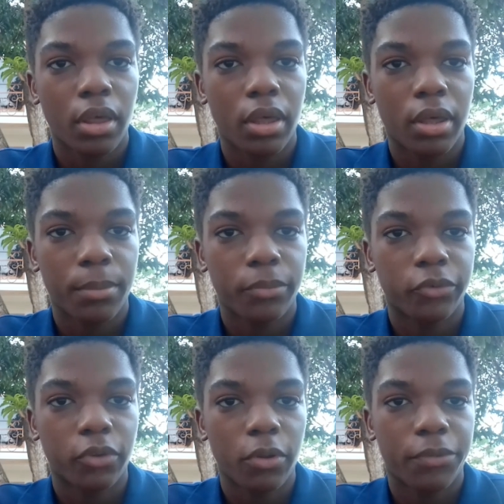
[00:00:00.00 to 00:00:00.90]

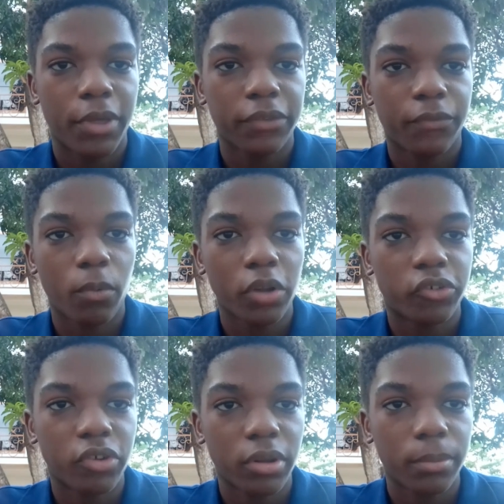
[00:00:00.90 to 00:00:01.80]
So thanks for
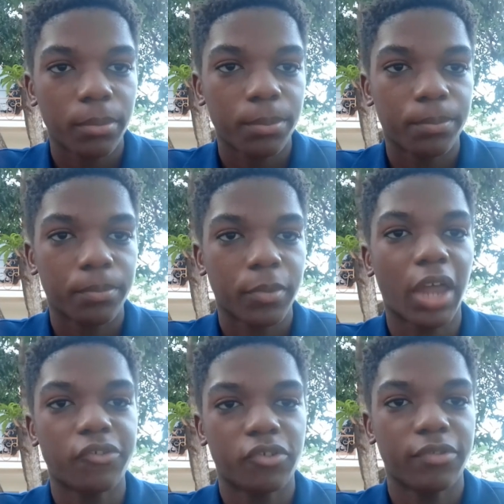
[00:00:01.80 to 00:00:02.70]
watching.
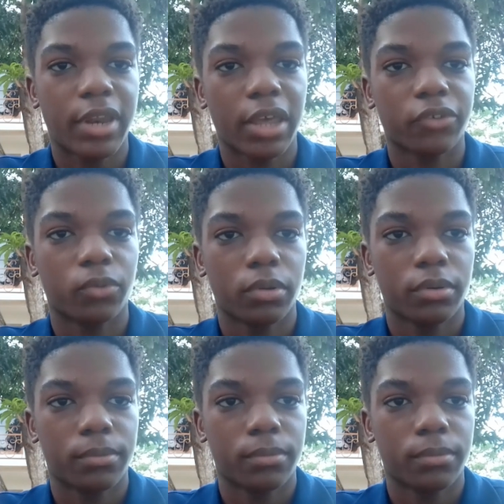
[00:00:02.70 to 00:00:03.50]
Catch you in the next one.